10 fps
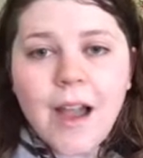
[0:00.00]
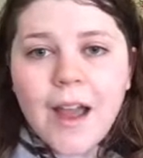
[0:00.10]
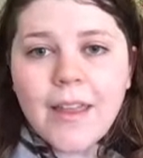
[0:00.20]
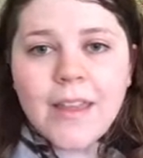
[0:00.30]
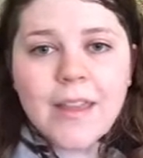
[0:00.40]

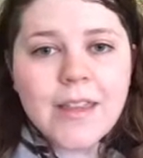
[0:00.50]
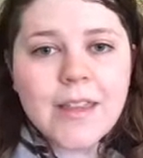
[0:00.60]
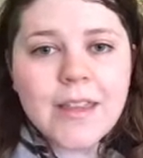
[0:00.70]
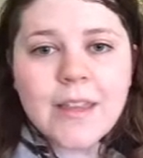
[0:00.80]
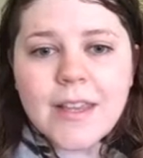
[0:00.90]
I think
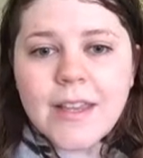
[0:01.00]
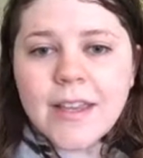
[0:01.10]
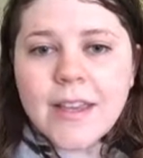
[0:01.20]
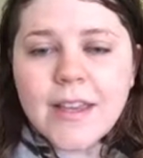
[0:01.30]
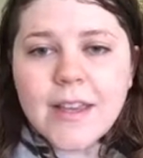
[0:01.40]
that
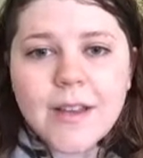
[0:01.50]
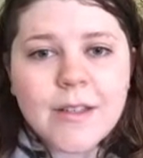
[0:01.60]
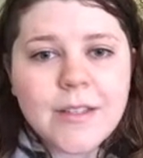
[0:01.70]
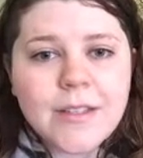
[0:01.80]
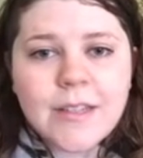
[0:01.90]
the
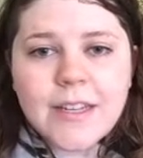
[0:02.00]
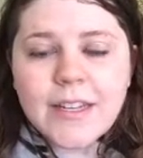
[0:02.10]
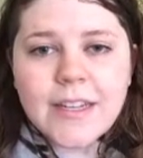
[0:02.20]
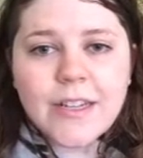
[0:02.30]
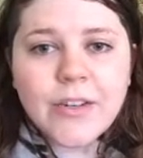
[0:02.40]
city
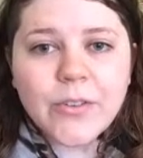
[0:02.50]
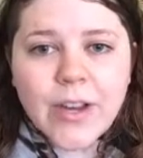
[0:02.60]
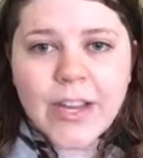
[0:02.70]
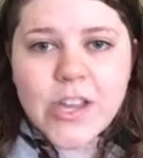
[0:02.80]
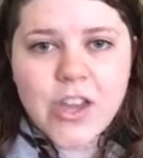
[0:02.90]
did a
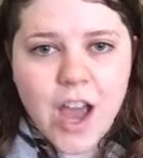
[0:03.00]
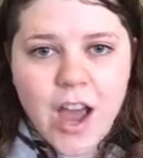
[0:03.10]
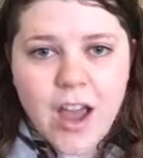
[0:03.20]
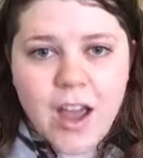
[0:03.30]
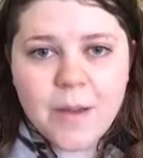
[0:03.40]
great
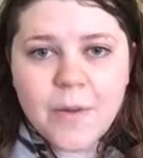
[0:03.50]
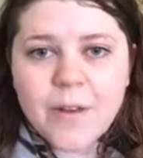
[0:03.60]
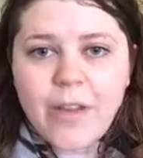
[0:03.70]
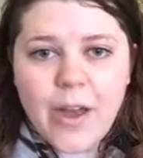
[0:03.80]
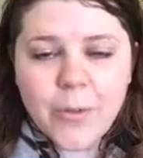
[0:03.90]
job
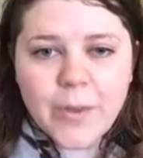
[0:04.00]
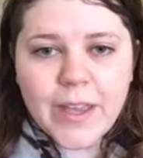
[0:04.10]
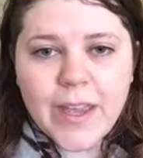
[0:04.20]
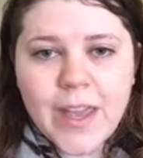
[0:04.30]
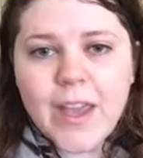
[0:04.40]
of
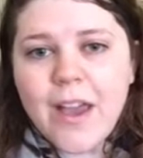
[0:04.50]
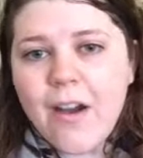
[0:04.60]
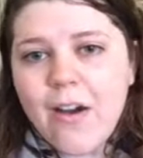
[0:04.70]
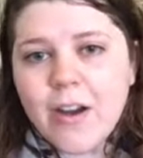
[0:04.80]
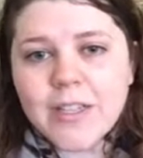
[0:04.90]
helping
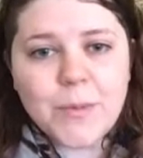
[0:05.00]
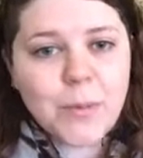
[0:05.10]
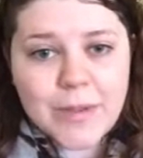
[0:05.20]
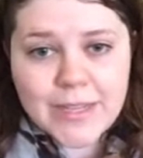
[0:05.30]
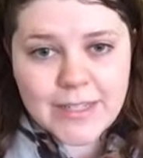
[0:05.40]
our small
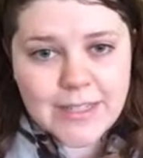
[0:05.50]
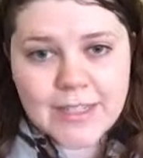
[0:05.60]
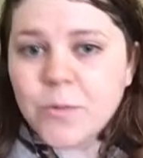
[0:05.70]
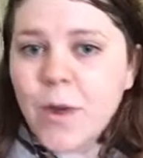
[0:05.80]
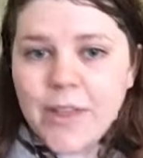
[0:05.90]

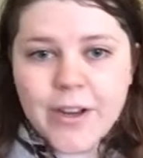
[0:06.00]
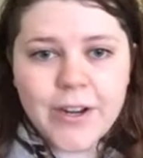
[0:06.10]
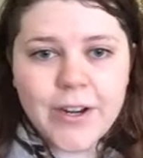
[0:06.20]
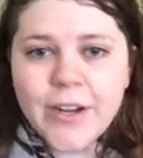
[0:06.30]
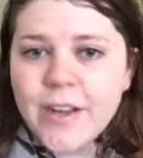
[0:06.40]
businesses
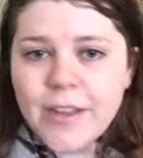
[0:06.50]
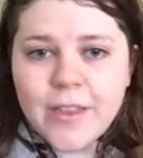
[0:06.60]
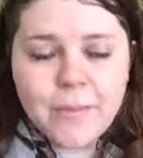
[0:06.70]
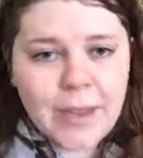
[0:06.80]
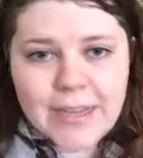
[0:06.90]
weather
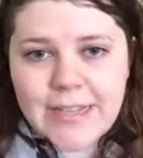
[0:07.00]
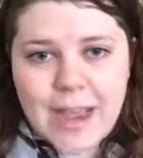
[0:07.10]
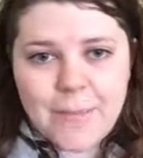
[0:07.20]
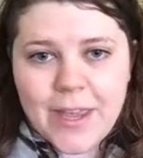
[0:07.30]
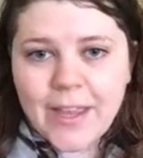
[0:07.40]
the
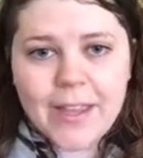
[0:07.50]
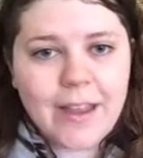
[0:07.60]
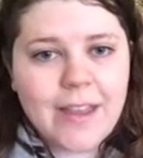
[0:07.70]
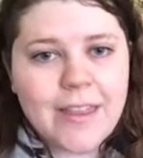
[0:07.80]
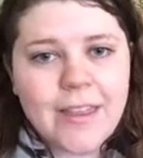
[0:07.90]
pandemic.
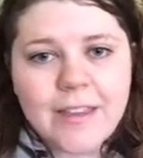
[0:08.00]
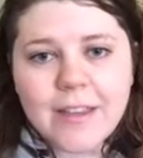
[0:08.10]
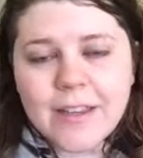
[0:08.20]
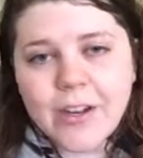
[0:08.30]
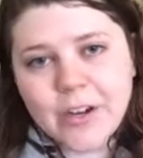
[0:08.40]
I think
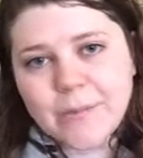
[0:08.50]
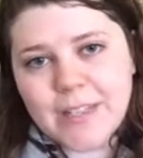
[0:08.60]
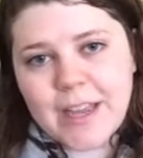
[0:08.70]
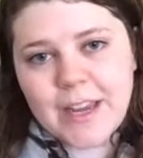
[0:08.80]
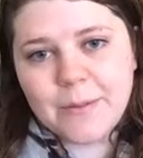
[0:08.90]
that the
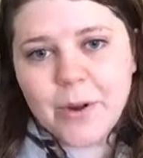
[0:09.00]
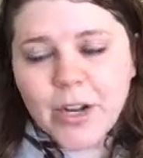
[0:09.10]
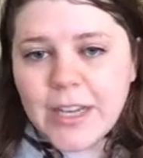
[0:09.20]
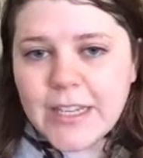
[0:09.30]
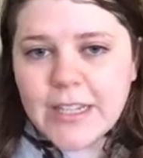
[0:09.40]
curbside
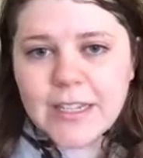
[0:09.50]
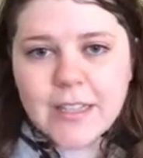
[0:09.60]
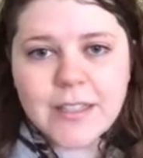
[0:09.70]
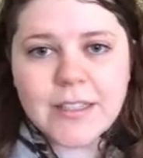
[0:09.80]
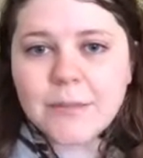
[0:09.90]
parking
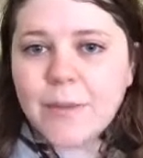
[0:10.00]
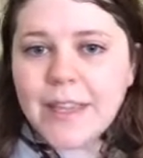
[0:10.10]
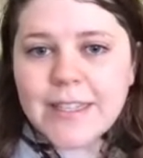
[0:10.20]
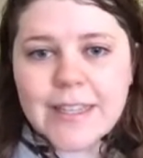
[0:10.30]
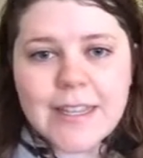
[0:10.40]

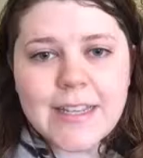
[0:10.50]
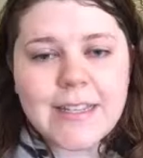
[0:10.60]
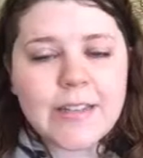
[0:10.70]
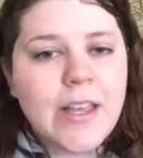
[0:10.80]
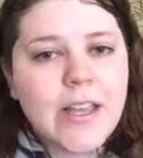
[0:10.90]

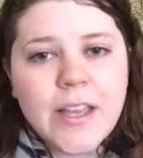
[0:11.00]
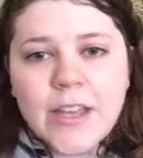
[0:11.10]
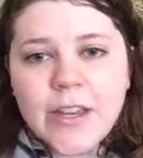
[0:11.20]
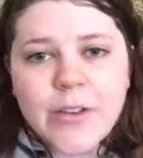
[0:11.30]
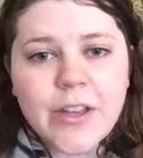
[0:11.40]
spaces,
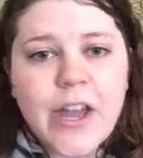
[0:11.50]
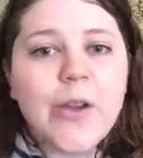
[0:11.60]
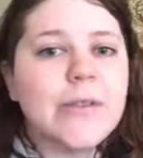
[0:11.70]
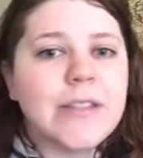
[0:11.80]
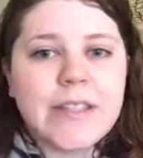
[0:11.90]
the
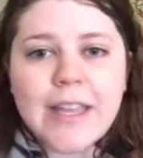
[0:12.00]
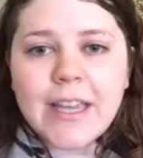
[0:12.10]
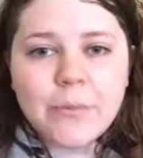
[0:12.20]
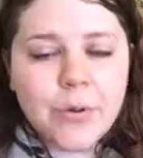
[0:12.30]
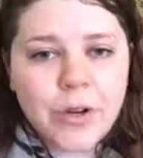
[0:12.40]
cones that they
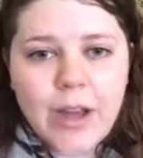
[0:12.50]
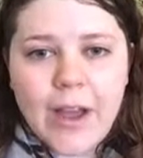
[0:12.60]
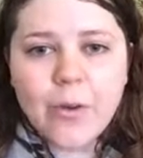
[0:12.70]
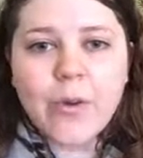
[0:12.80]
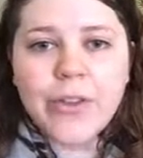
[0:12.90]
can put
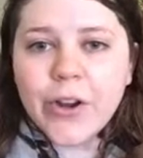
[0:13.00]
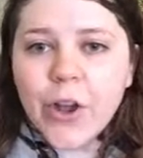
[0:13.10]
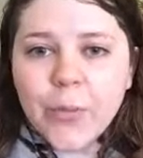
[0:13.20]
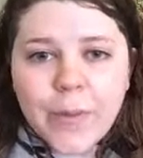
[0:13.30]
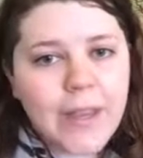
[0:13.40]
out when they're
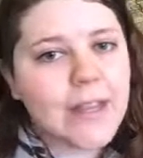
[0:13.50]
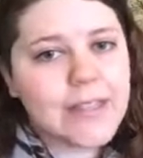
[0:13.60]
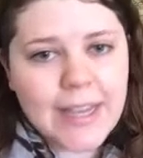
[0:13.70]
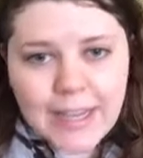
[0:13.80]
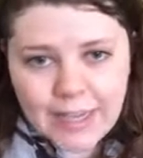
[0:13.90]
open,
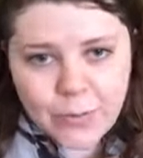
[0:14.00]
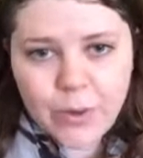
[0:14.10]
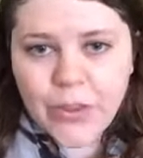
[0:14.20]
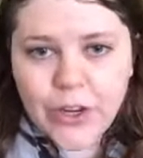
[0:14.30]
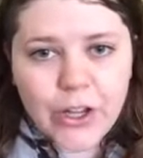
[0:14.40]
take in
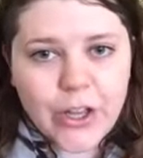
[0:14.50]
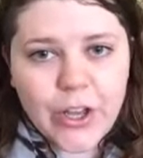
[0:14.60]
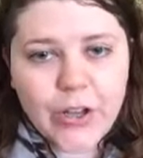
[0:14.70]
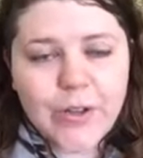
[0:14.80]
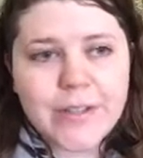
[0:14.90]
when they're
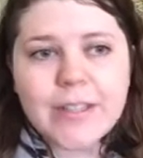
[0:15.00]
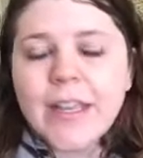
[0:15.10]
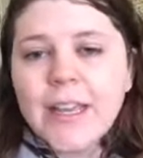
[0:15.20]
closed.